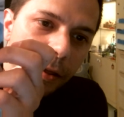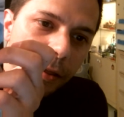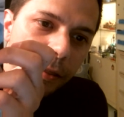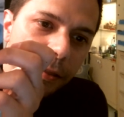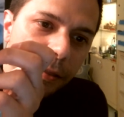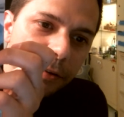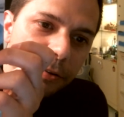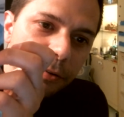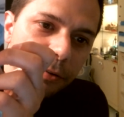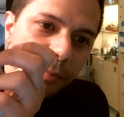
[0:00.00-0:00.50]

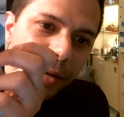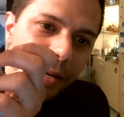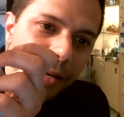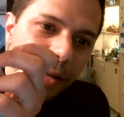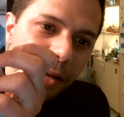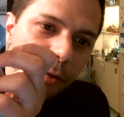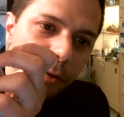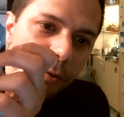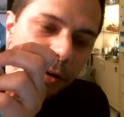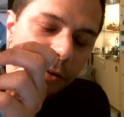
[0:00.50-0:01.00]
This is my
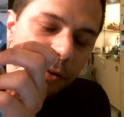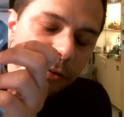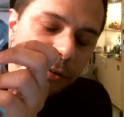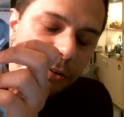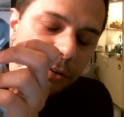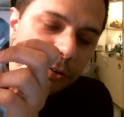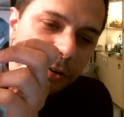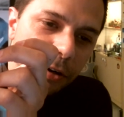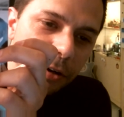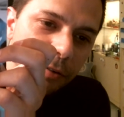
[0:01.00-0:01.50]
dad when he was in
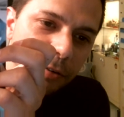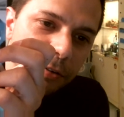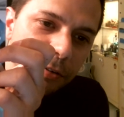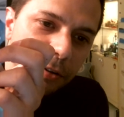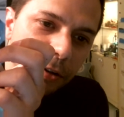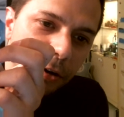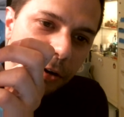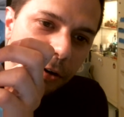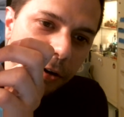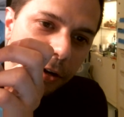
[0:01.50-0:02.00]
service in
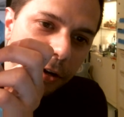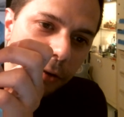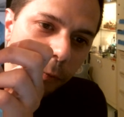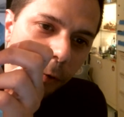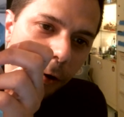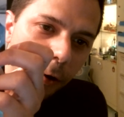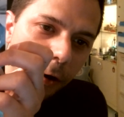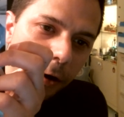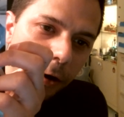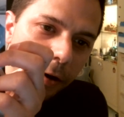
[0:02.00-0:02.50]
the Korean
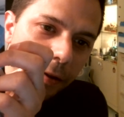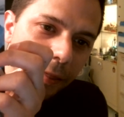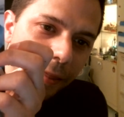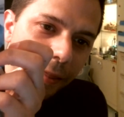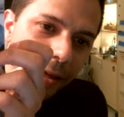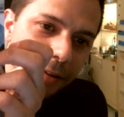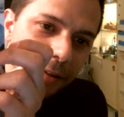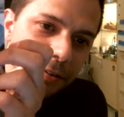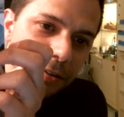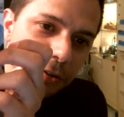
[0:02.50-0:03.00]
War,
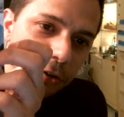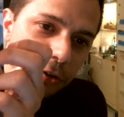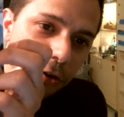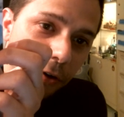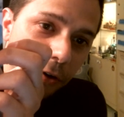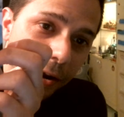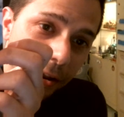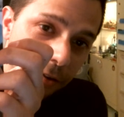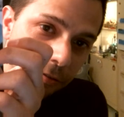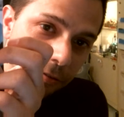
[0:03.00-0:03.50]
that's his
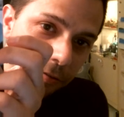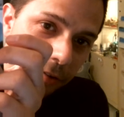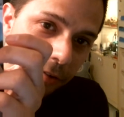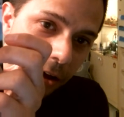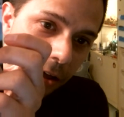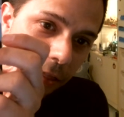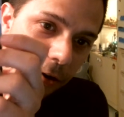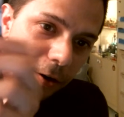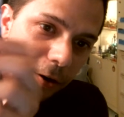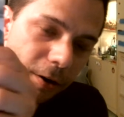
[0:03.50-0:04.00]

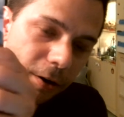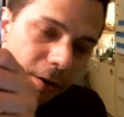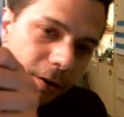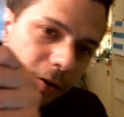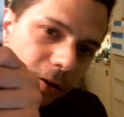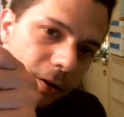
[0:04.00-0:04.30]
grandfather,